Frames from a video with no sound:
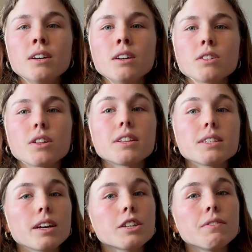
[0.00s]
So that the
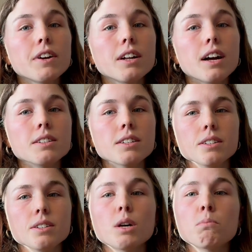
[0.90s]
selection of our classes
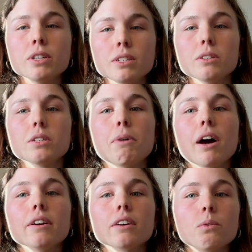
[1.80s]
is somewhat systematic,